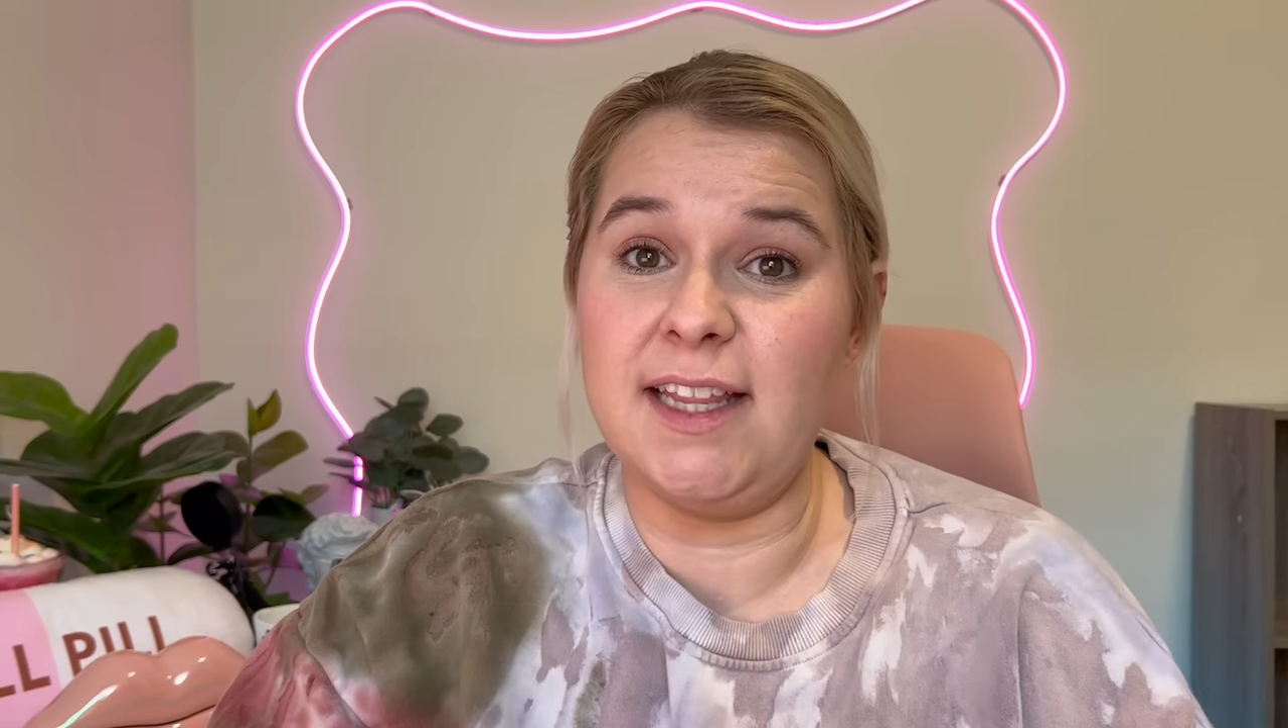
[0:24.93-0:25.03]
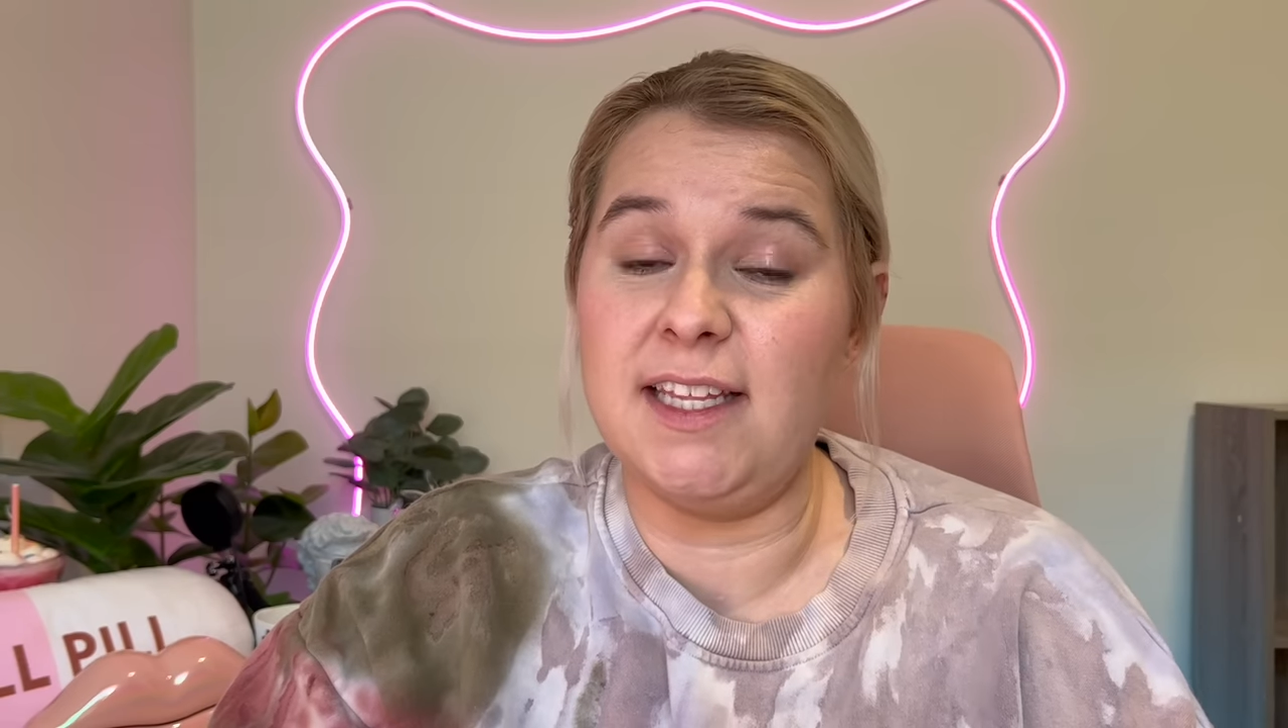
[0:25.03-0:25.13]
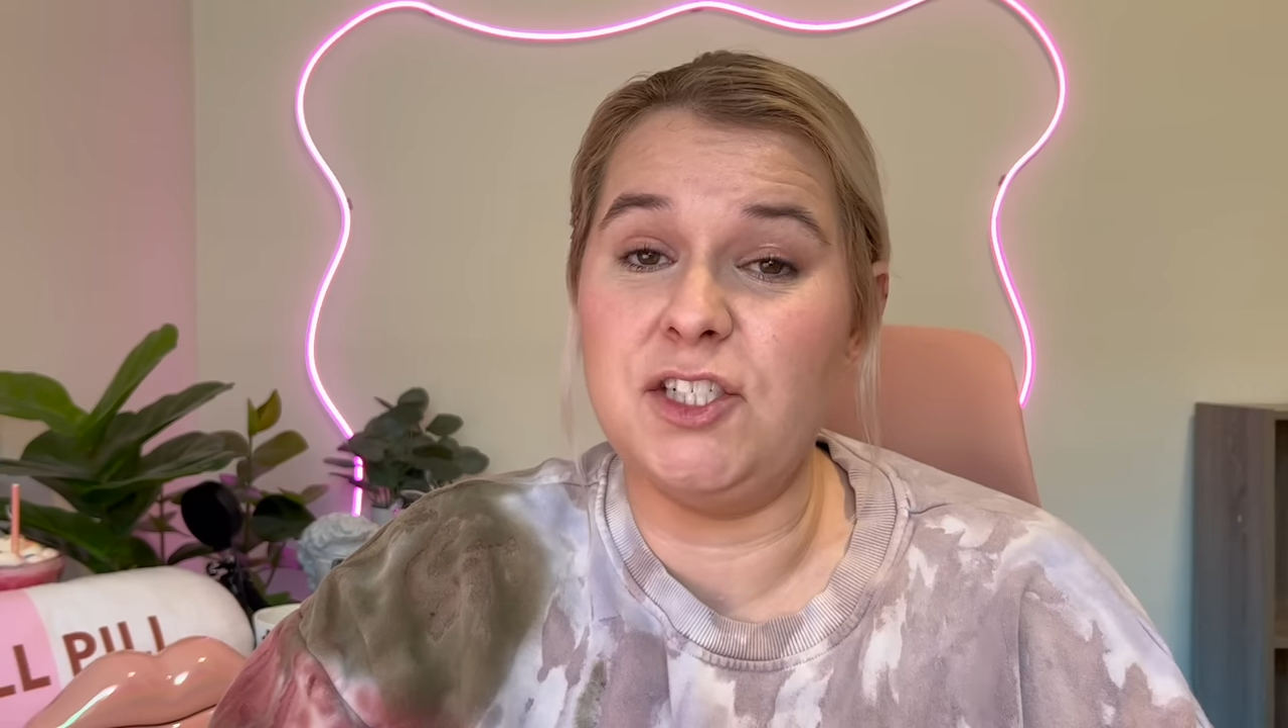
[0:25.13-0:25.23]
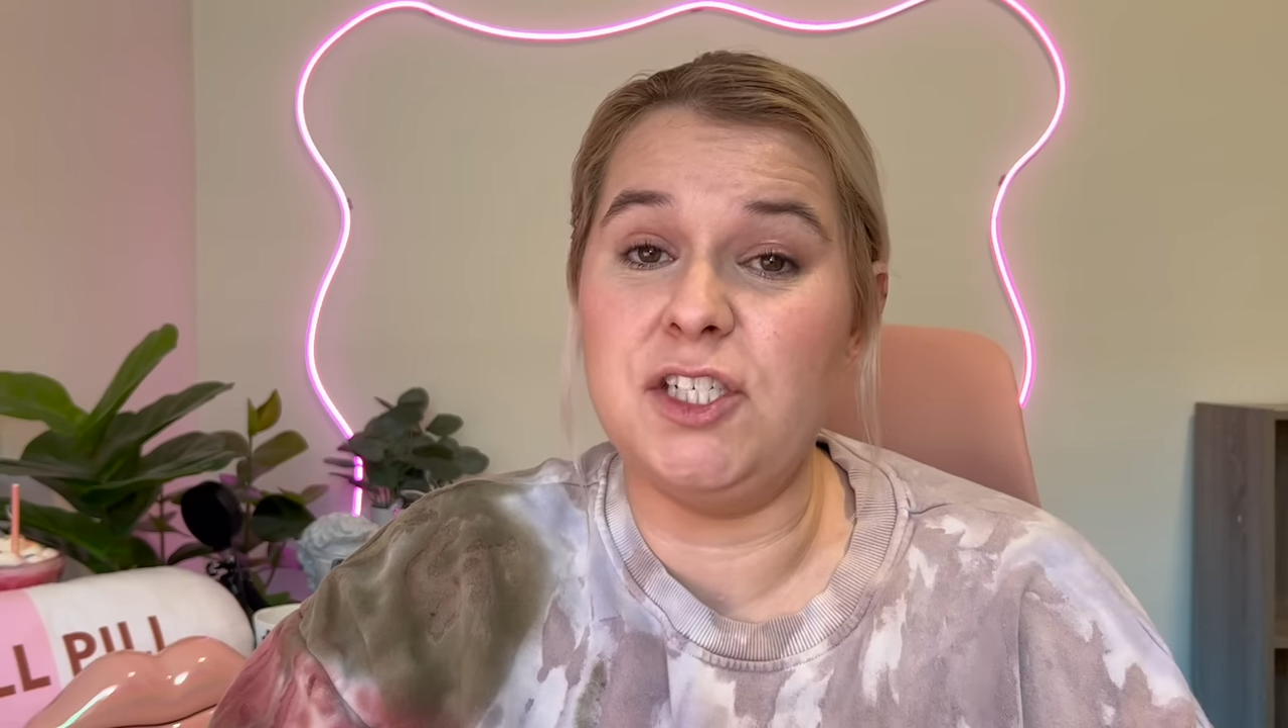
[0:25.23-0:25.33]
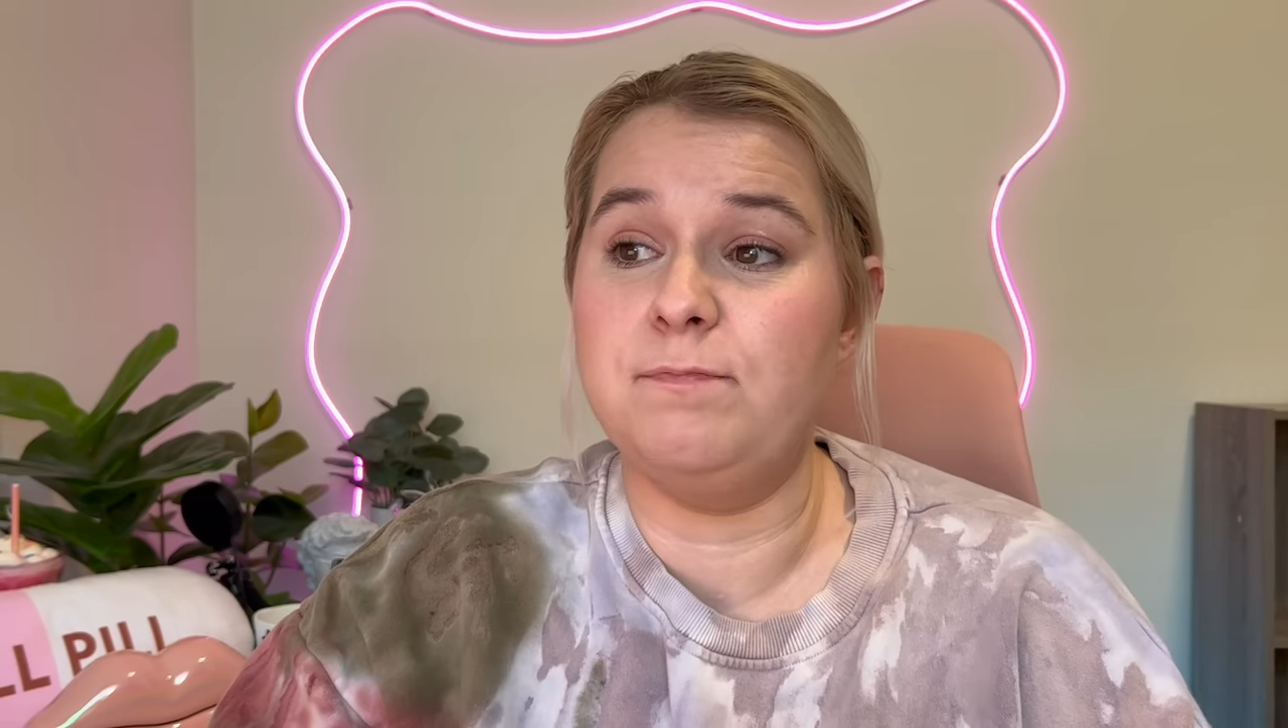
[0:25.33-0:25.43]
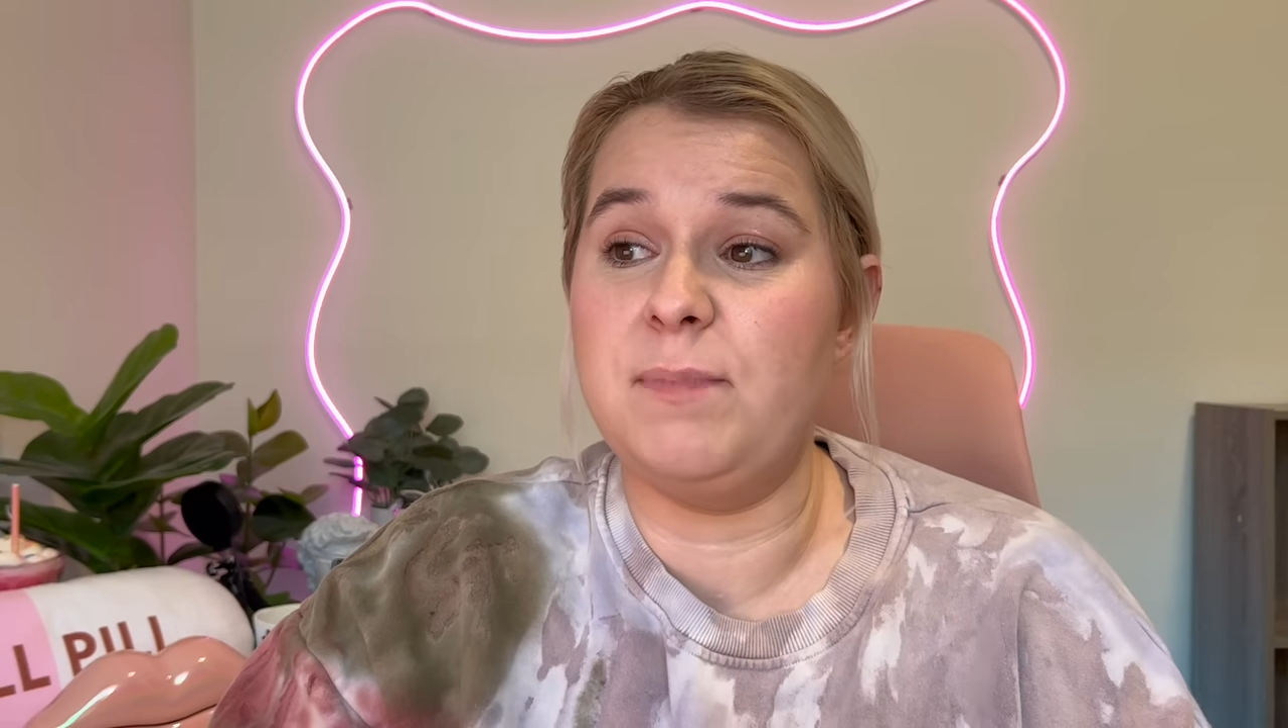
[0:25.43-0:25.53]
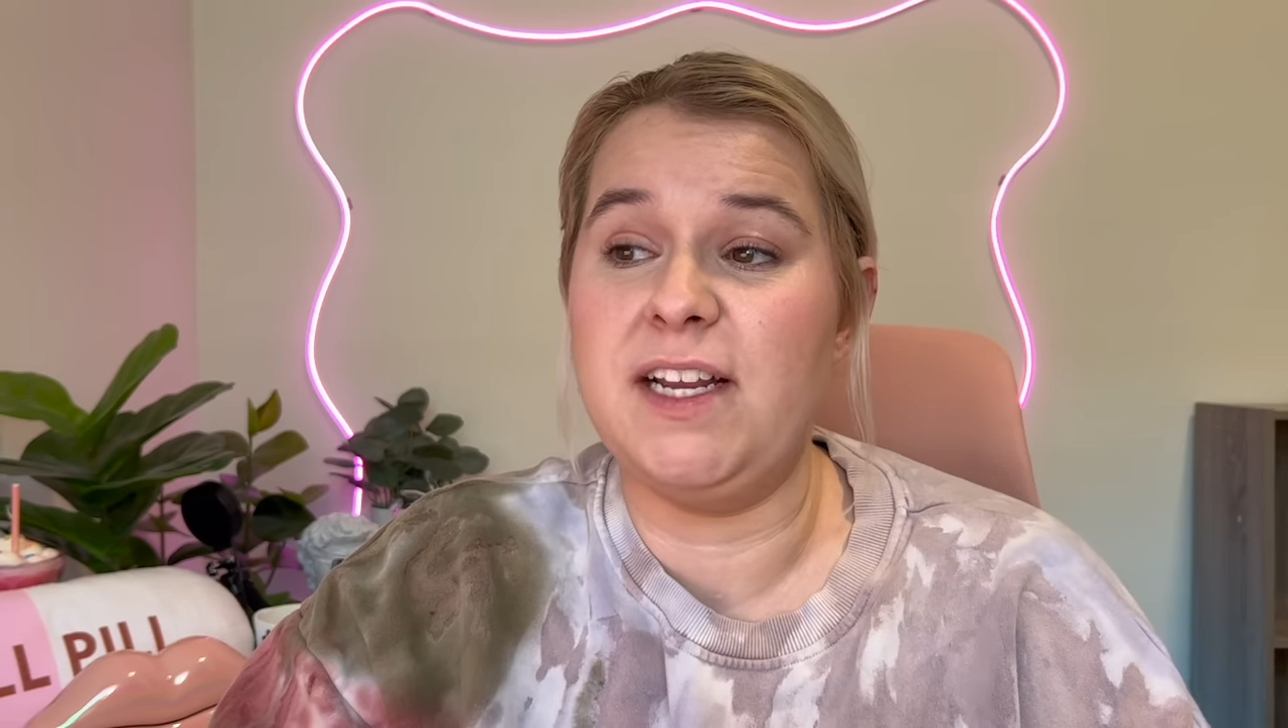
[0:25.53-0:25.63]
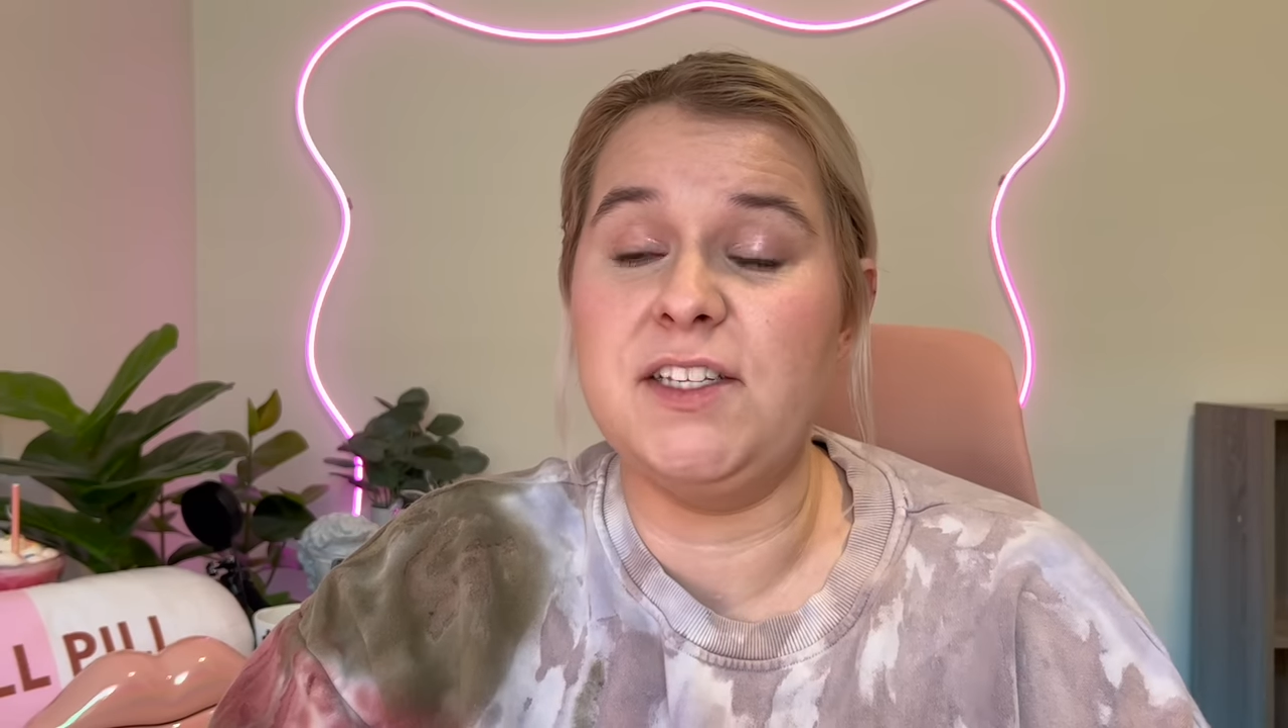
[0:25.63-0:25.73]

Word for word: I think she's been